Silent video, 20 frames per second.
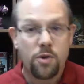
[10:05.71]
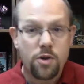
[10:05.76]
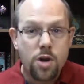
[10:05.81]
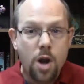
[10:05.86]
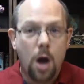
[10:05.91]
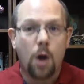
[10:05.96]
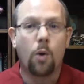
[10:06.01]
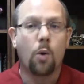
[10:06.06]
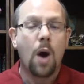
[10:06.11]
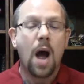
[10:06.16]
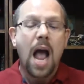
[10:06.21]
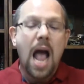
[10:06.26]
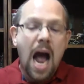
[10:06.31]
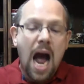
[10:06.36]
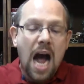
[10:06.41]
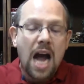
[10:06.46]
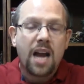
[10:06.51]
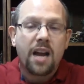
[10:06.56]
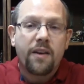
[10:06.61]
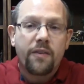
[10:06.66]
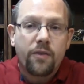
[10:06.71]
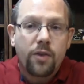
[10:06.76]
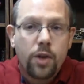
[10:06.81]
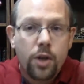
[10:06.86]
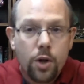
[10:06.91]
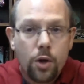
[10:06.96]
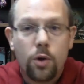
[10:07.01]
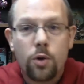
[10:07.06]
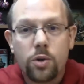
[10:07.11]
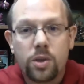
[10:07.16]
No, I have
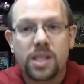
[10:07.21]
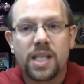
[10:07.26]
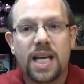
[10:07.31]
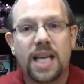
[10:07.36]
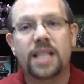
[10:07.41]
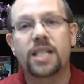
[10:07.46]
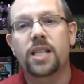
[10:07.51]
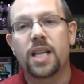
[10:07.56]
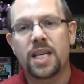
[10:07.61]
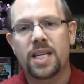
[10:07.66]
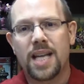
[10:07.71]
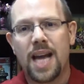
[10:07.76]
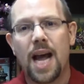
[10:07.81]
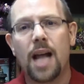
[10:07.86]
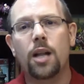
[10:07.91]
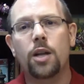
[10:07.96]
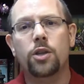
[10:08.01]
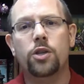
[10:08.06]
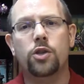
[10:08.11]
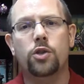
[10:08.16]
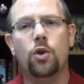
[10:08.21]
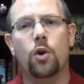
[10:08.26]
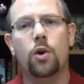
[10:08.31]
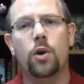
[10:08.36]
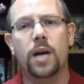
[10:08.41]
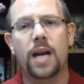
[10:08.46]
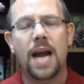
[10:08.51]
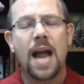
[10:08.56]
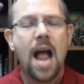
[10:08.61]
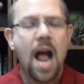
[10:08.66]
used this to tell a
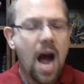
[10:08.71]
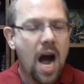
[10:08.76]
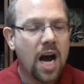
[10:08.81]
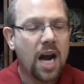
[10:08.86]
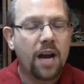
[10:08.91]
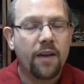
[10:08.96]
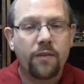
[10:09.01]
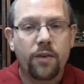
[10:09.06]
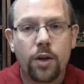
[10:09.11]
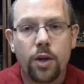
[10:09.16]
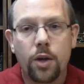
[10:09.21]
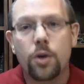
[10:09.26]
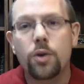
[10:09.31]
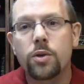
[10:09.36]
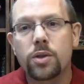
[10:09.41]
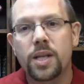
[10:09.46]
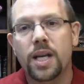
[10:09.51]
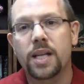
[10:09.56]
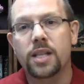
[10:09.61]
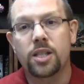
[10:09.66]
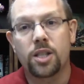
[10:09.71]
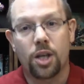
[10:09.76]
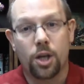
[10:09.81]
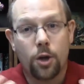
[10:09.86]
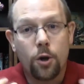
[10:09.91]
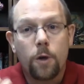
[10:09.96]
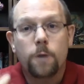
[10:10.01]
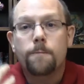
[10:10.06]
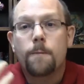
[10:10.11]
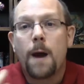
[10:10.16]
story. I have used this to
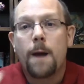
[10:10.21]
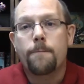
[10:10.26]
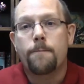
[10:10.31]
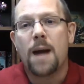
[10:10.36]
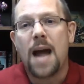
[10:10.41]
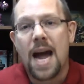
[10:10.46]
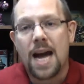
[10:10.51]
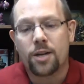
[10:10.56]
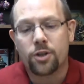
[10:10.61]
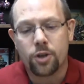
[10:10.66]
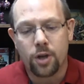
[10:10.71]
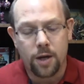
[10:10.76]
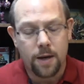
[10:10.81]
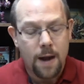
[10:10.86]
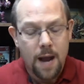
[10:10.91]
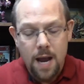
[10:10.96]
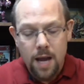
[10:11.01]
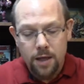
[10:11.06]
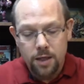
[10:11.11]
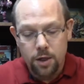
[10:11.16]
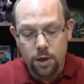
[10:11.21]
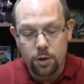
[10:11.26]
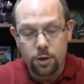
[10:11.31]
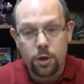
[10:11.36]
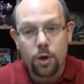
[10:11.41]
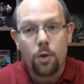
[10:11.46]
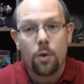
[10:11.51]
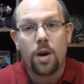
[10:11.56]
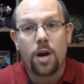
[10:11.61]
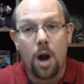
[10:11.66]
use my passion to
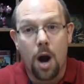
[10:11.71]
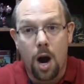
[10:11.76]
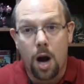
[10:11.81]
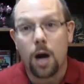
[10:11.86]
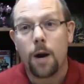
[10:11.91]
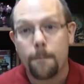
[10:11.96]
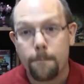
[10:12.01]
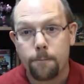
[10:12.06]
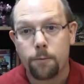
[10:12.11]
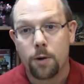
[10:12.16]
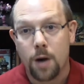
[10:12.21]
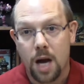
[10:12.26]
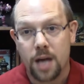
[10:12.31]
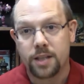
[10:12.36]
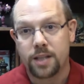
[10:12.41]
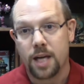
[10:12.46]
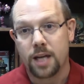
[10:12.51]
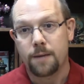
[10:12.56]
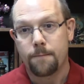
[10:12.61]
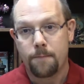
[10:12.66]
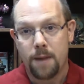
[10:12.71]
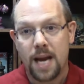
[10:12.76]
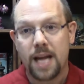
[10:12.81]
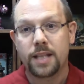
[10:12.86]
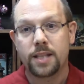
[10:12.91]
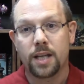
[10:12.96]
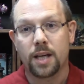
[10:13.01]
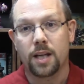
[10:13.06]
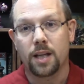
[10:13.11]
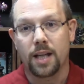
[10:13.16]
do an art project,
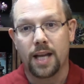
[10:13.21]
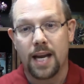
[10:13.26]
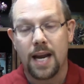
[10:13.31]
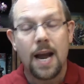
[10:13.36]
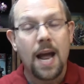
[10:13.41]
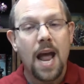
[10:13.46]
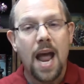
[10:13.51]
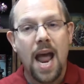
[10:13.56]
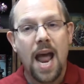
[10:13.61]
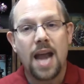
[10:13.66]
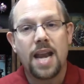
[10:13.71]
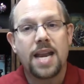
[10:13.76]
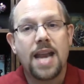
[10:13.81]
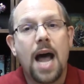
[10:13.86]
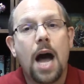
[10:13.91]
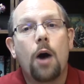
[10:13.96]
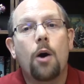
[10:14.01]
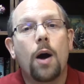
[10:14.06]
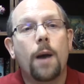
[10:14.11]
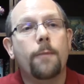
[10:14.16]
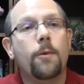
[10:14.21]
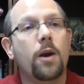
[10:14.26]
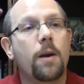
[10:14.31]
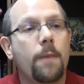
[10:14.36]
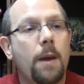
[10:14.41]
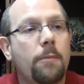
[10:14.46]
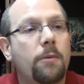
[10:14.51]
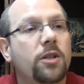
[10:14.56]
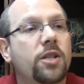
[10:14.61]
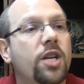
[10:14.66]
basically, and now I'm going to
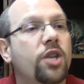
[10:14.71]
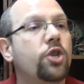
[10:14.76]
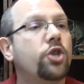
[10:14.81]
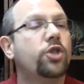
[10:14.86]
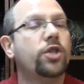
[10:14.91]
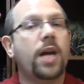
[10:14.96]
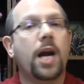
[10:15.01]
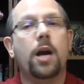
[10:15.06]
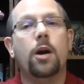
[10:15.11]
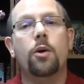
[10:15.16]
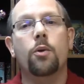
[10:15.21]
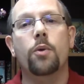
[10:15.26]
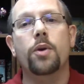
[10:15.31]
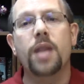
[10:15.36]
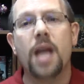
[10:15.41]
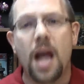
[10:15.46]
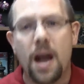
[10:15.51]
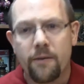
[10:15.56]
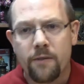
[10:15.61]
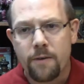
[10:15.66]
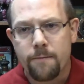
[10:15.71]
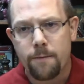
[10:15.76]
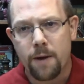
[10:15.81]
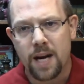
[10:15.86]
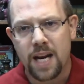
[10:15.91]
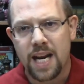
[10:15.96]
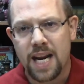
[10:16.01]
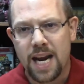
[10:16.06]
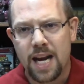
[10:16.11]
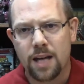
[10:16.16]
be able to share it with
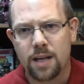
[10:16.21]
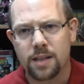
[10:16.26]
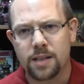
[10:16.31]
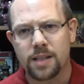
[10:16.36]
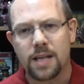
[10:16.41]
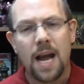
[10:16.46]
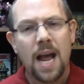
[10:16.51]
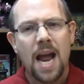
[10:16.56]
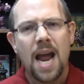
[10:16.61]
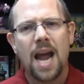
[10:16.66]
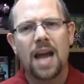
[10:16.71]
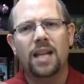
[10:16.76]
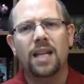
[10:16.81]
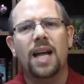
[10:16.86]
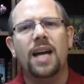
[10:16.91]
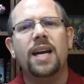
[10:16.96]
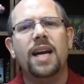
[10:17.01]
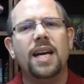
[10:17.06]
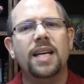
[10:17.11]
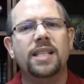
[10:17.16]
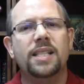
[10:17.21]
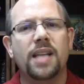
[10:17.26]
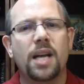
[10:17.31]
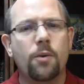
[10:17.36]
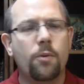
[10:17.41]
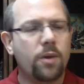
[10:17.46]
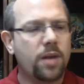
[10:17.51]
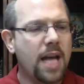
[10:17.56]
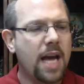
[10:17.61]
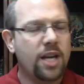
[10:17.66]
everybody else. And like I said,
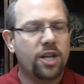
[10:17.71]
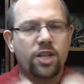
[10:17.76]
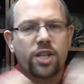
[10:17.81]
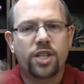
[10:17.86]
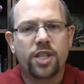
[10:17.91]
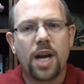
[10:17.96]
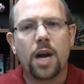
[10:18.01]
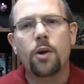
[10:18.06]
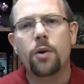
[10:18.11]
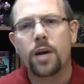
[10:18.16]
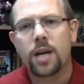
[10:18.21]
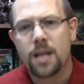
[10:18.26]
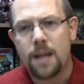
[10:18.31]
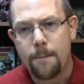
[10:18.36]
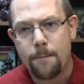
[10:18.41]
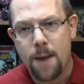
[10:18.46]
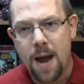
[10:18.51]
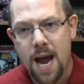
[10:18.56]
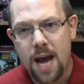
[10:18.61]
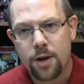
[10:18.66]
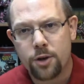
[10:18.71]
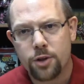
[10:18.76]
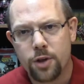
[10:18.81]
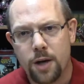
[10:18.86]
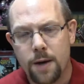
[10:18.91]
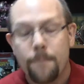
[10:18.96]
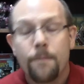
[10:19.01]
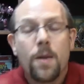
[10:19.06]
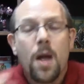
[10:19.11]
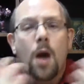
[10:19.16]
with that sharing the
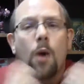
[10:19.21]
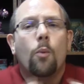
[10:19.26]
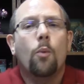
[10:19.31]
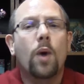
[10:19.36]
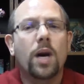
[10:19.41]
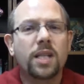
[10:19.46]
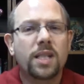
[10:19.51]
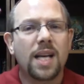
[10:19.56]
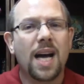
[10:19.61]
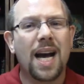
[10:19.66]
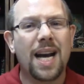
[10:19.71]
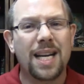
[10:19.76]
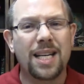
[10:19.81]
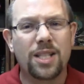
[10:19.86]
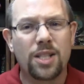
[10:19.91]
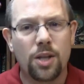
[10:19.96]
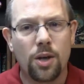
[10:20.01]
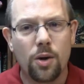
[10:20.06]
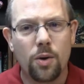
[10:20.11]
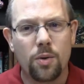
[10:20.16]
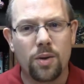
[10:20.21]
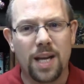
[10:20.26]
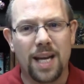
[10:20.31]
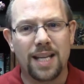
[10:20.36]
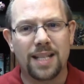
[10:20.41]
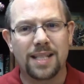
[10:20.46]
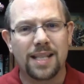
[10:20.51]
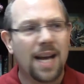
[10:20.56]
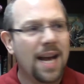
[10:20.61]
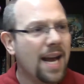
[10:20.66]
passion, once I do
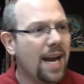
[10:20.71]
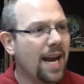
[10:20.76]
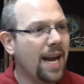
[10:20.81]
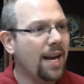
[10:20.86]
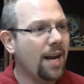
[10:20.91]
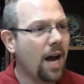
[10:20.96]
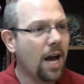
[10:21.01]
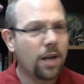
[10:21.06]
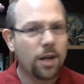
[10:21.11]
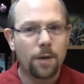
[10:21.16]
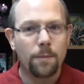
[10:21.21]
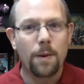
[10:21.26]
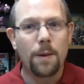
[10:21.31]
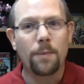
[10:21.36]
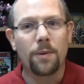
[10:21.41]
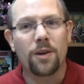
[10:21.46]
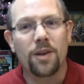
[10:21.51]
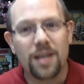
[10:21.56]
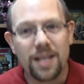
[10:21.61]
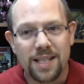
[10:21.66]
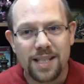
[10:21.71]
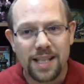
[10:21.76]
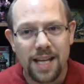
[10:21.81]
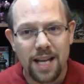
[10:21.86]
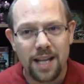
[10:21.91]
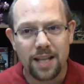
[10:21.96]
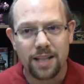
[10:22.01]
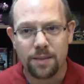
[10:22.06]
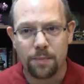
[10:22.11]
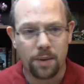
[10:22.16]
this, other people are going to see
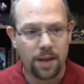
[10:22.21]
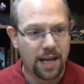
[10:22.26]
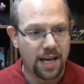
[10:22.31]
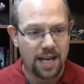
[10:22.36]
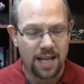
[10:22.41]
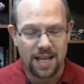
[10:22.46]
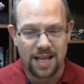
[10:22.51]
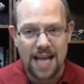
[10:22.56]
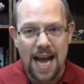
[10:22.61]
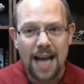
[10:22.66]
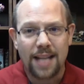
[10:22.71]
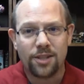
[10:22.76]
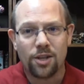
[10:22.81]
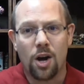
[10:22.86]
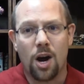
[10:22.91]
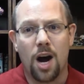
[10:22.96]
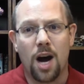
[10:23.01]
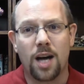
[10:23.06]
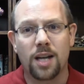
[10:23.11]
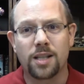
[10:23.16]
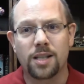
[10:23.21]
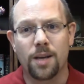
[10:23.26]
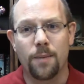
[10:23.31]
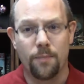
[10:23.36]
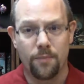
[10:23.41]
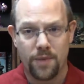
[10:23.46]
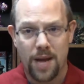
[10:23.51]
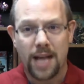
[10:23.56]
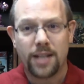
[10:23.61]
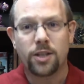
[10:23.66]
this and be like, that's
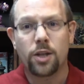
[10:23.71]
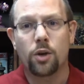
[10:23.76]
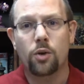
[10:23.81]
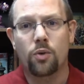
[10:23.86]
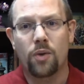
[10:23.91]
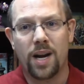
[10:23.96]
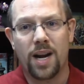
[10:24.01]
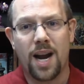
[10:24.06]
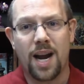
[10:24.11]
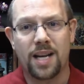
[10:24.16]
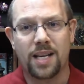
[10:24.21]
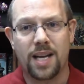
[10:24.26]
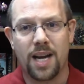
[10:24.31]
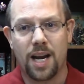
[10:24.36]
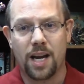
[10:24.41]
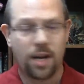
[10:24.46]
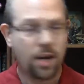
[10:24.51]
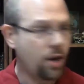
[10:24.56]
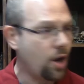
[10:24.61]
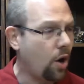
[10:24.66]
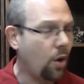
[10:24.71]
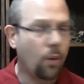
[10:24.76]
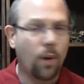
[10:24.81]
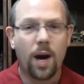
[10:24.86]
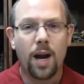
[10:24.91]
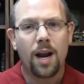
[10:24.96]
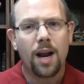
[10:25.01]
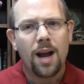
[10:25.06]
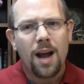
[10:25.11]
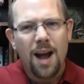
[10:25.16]
awesome. That's a great idea. You know
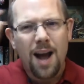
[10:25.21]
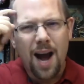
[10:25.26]
what?